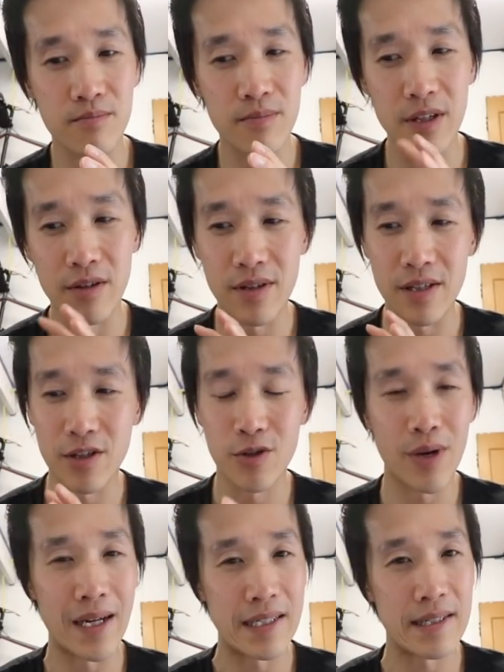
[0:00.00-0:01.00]
you know, these
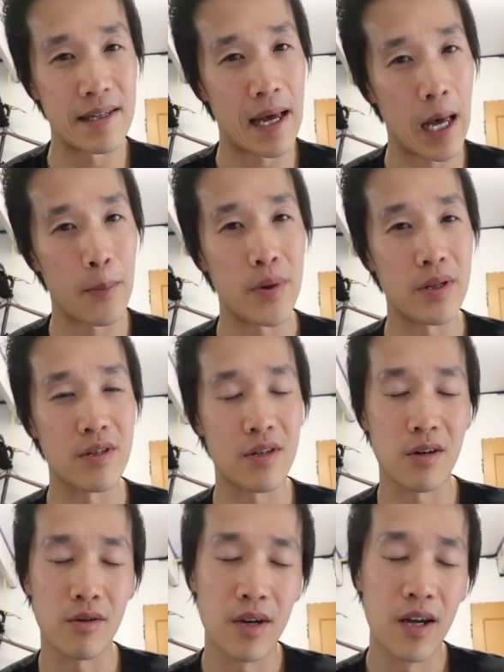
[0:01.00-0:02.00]
two ideas happen.
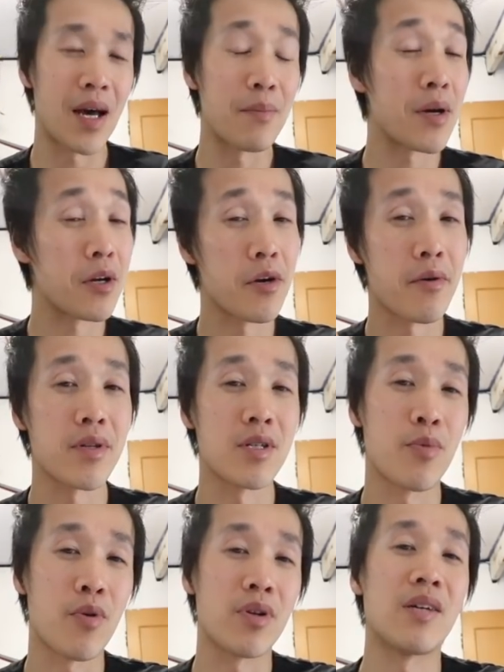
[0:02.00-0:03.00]
So at my current
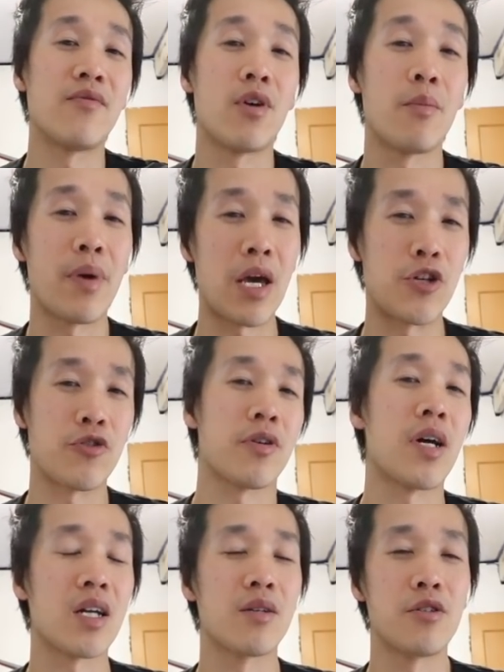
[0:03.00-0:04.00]
support level on
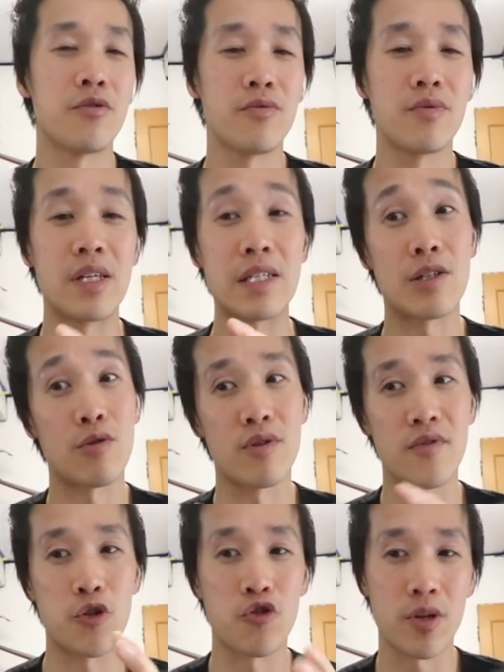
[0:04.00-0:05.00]
Patreon, I can do this sort
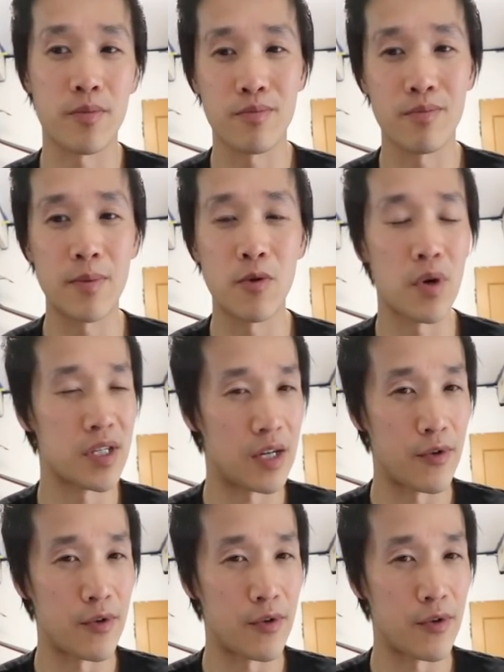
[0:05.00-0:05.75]
of a trip maybe once